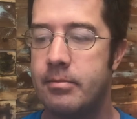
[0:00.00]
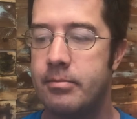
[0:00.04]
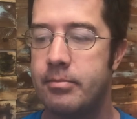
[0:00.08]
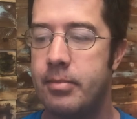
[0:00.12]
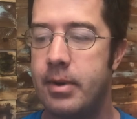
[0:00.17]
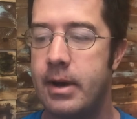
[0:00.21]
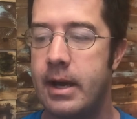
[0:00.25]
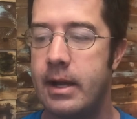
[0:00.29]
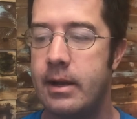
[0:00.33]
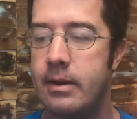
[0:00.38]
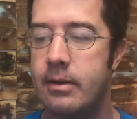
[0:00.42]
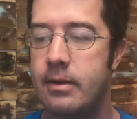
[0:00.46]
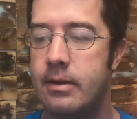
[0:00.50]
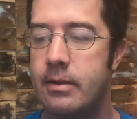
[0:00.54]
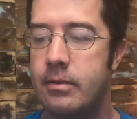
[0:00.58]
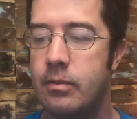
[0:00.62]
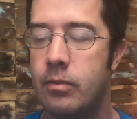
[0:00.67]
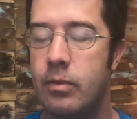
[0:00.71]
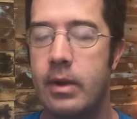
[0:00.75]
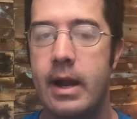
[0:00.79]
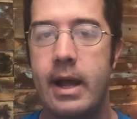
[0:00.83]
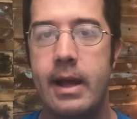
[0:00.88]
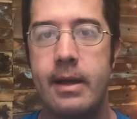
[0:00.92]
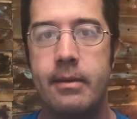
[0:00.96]
But
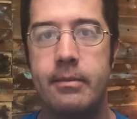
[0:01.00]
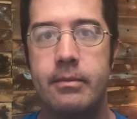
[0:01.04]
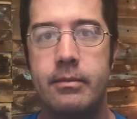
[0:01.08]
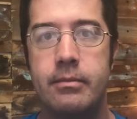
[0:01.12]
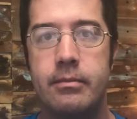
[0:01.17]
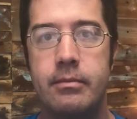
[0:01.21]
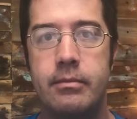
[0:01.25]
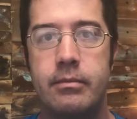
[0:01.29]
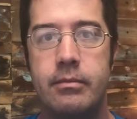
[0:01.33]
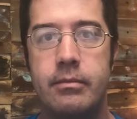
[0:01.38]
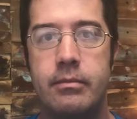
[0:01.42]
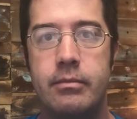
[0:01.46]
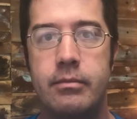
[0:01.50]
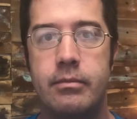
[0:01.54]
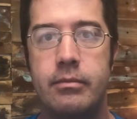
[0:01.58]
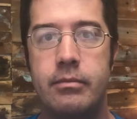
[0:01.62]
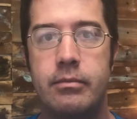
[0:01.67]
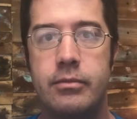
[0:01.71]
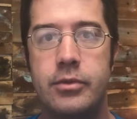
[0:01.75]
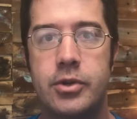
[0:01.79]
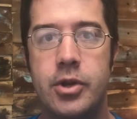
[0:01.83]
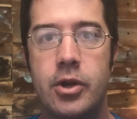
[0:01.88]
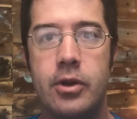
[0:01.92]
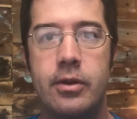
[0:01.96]
when I
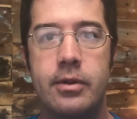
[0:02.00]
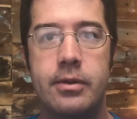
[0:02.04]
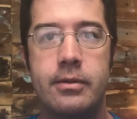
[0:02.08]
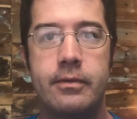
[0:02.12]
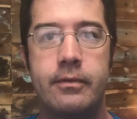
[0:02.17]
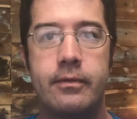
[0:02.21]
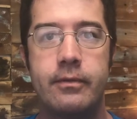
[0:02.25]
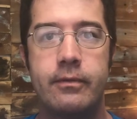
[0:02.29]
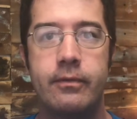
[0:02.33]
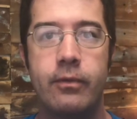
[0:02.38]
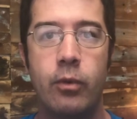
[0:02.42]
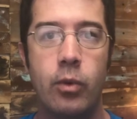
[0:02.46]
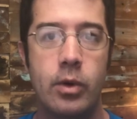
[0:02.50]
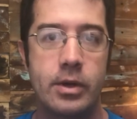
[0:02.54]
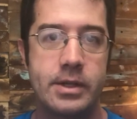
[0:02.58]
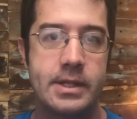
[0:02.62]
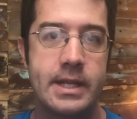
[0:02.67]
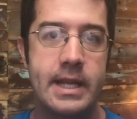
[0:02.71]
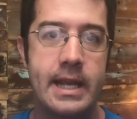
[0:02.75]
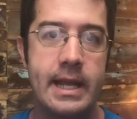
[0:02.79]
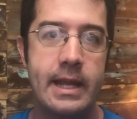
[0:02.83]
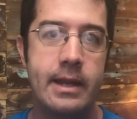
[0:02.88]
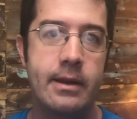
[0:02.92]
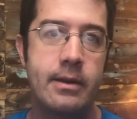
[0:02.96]
turned
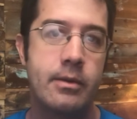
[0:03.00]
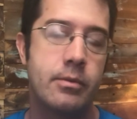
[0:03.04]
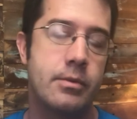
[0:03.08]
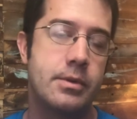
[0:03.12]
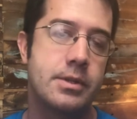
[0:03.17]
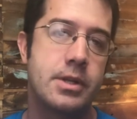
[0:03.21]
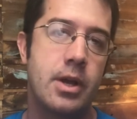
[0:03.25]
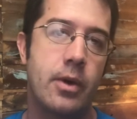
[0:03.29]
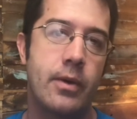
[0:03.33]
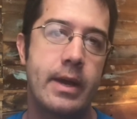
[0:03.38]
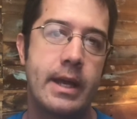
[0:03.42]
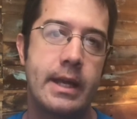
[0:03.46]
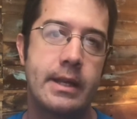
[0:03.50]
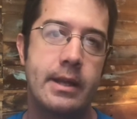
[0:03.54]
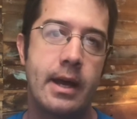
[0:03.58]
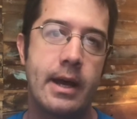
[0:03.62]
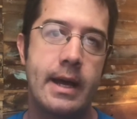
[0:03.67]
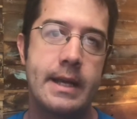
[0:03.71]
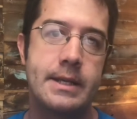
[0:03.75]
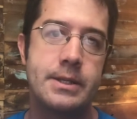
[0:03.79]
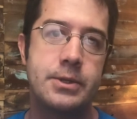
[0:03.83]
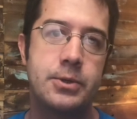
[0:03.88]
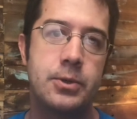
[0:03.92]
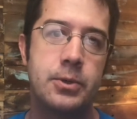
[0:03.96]
14 and was going into
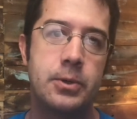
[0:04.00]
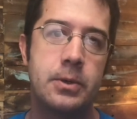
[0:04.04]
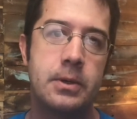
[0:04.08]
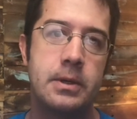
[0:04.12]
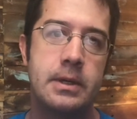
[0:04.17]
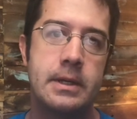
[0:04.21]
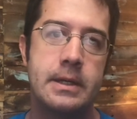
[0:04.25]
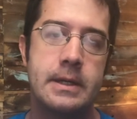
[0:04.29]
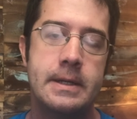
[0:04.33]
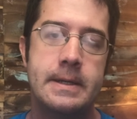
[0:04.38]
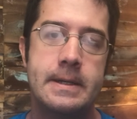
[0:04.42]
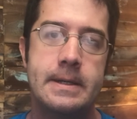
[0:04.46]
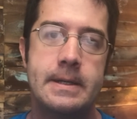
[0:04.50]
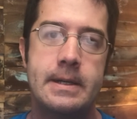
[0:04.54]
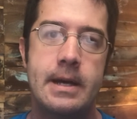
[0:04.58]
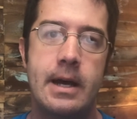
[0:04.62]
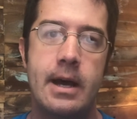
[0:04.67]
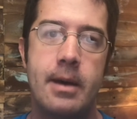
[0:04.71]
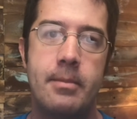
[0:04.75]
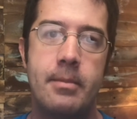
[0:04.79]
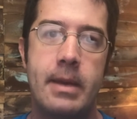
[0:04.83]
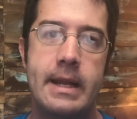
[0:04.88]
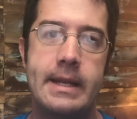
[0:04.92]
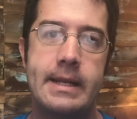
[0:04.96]
high school,
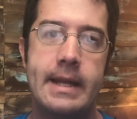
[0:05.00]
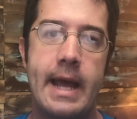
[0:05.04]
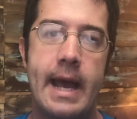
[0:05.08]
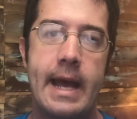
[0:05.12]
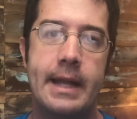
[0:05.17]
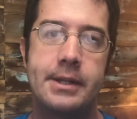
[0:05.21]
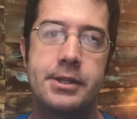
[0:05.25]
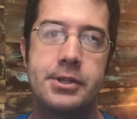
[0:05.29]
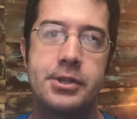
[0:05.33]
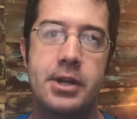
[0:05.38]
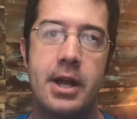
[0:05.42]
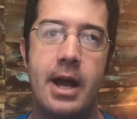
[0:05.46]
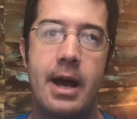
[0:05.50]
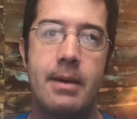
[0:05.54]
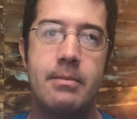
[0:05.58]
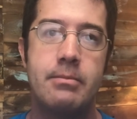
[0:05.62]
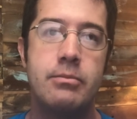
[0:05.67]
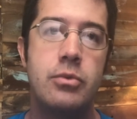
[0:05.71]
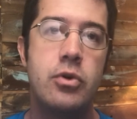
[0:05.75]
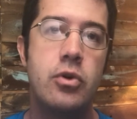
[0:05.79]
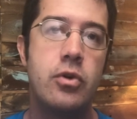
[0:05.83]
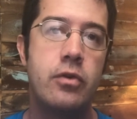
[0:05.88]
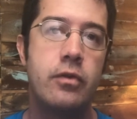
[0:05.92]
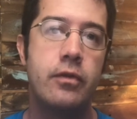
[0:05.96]
my dad's job
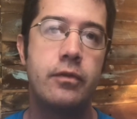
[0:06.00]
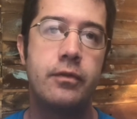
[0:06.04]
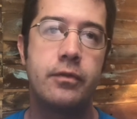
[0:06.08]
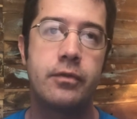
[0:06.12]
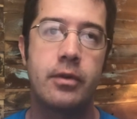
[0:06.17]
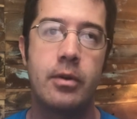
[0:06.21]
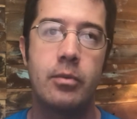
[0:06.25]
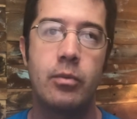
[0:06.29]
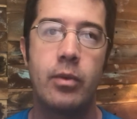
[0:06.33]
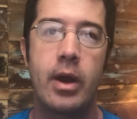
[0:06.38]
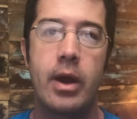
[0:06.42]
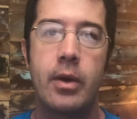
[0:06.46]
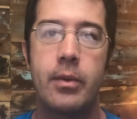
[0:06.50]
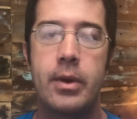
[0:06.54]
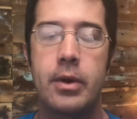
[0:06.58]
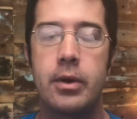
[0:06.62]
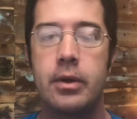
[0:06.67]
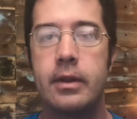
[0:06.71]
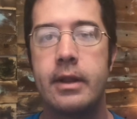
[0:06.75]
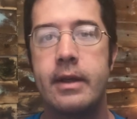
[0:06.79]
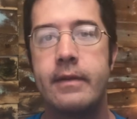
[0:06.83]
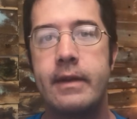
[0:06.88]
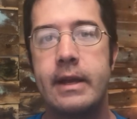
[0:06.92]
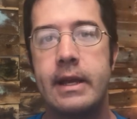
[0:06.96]
moved from where we
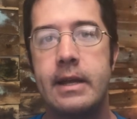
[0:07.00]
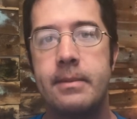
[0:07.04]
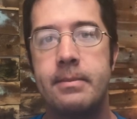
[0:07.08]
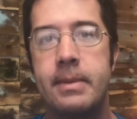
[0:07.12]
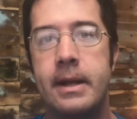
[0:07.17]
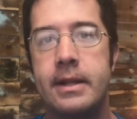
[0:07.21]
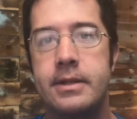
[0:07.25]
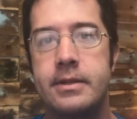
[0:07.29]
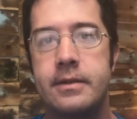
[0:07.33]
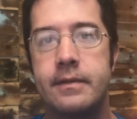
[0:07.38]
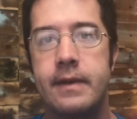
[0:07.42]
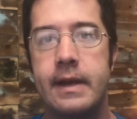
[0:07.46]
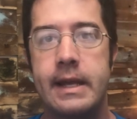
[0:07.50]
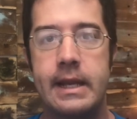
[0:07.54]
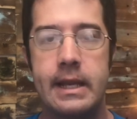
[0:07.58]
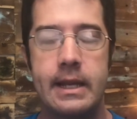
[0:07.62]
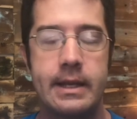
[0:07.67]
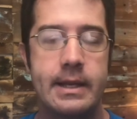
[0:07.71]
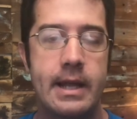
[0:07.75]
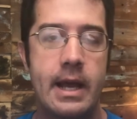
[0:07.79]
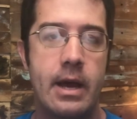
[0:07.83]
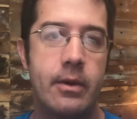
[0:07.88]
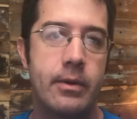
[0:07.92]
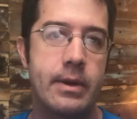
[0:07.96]
were living in Pennsylvania
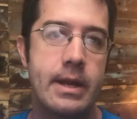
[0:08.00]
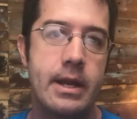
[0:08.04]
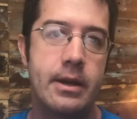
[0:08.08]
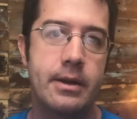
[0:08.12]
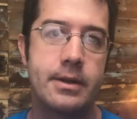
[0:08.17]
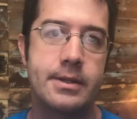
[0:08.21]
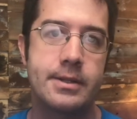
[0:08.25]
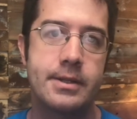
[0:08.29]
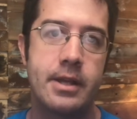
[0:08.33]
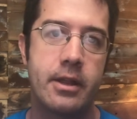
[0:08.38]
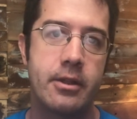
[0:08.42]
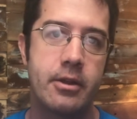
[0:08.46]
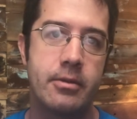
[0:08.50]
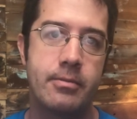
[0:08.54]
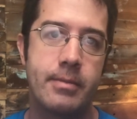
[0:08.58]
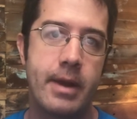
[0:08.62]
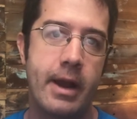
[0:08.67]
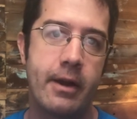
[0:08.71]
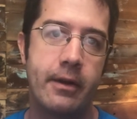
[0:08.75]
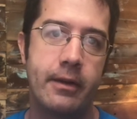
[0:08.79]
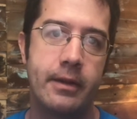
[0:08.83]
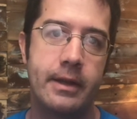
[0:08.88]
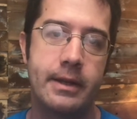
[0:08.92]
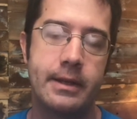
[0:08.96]
down here to Southern
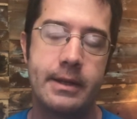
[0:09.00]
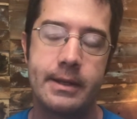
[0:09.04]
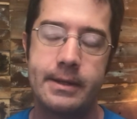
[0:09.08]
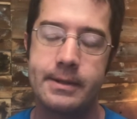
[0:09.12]
Maryland.